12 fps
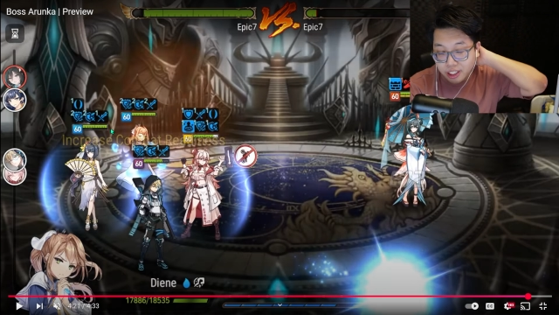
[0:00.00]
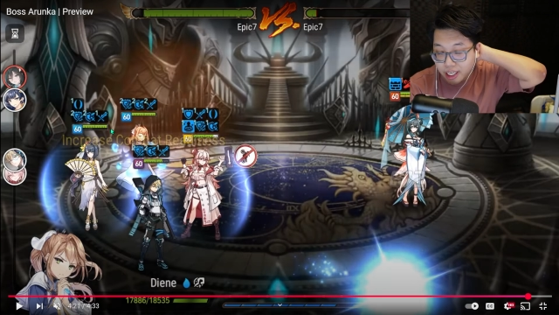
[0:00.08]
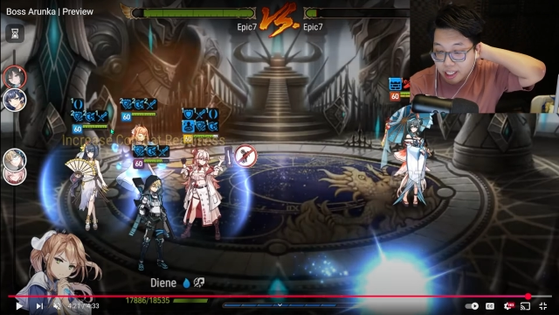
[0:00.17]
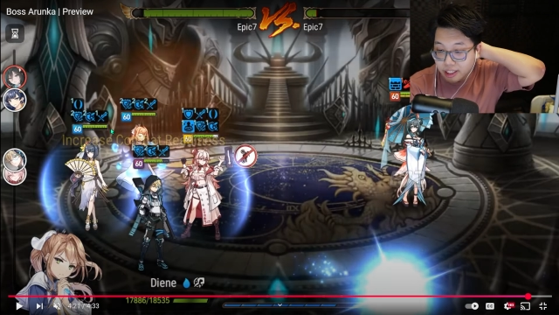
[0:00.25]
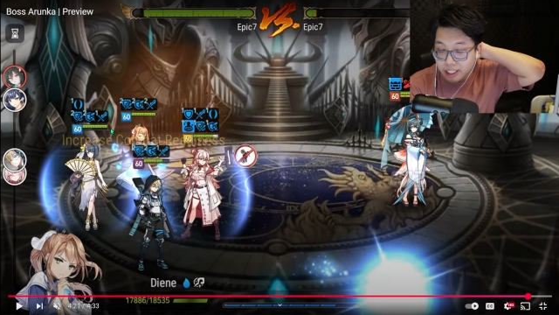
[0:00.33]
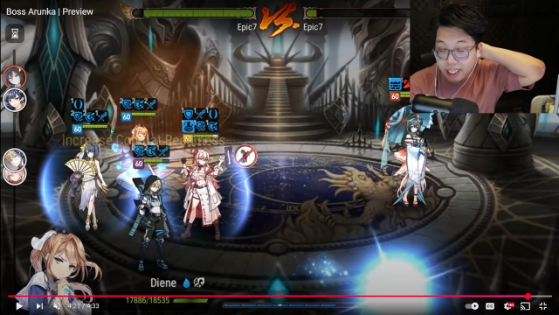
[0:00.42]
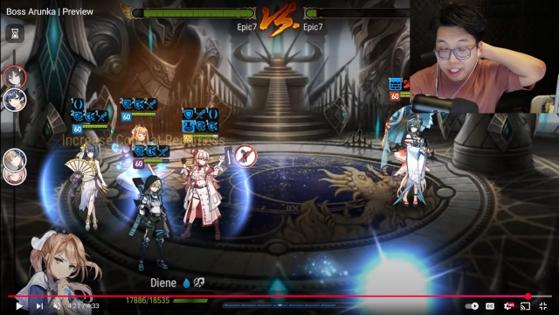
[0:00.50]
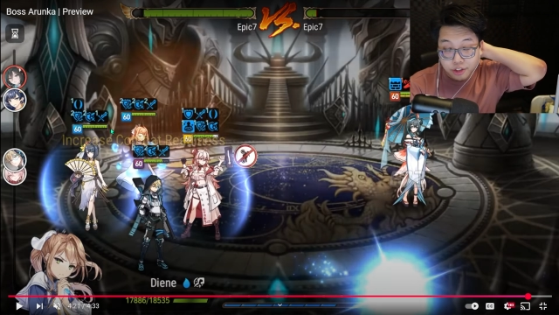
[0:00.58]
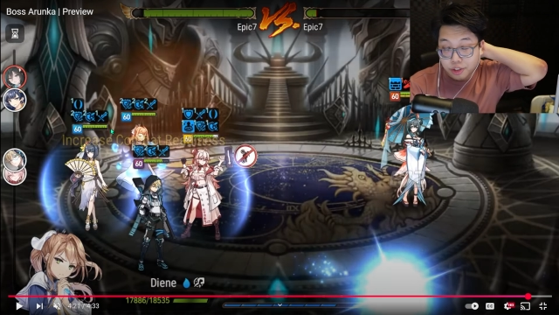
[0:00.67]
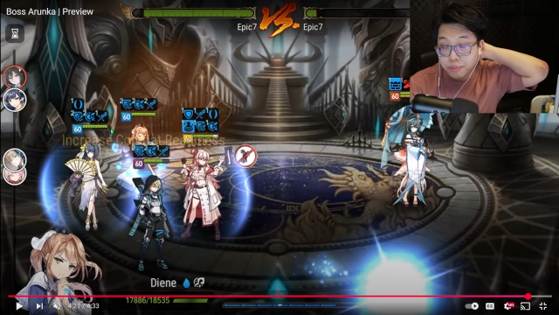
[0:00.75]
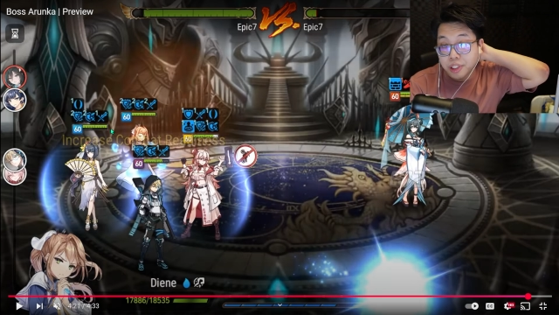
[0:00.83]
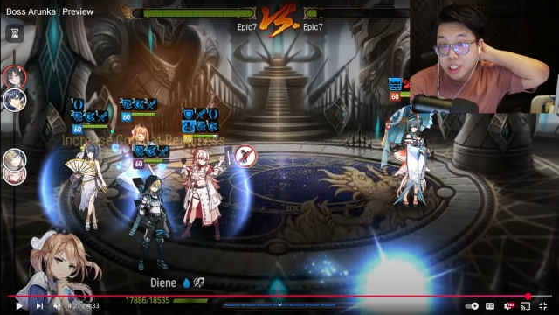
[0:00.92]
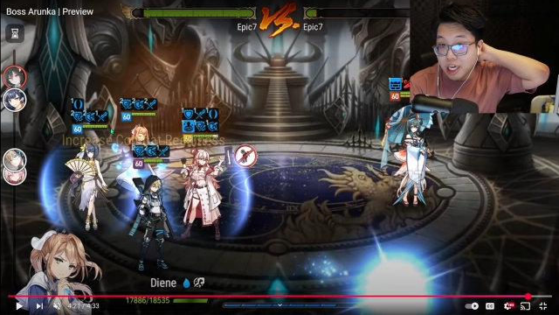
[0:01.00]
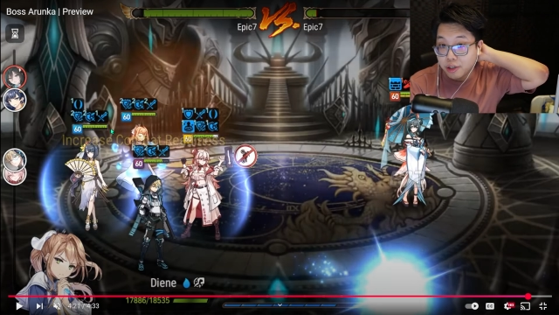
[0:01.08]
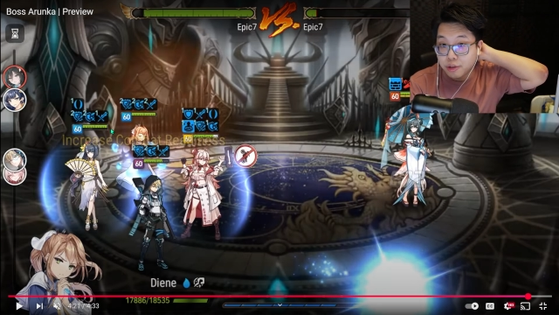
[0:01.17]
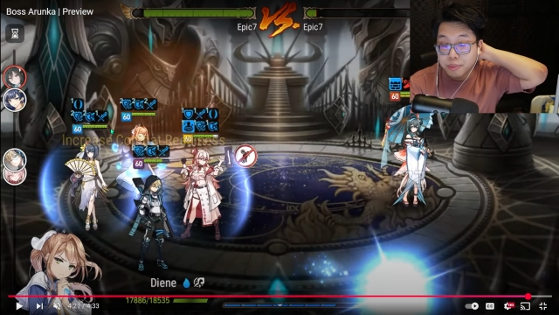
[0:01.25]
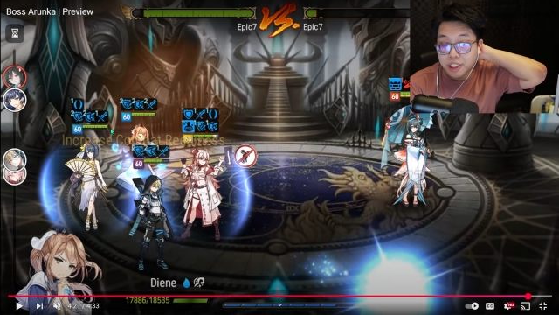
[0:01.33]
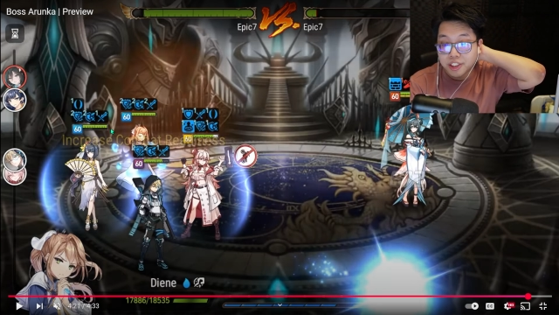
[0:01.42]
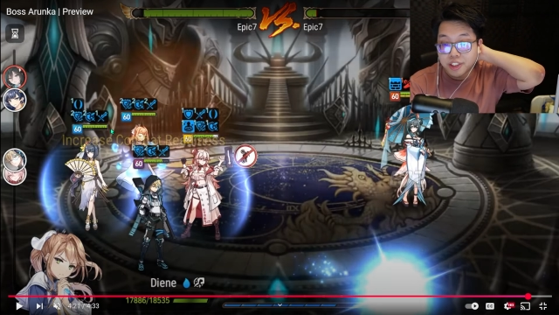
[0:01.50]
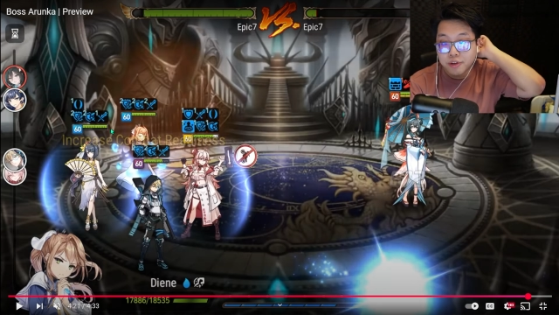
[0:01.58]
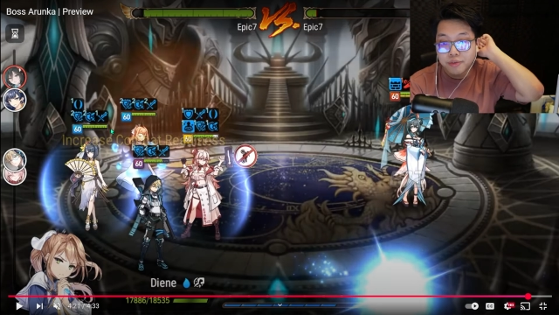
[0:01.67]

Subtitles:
and that is something that I do myself.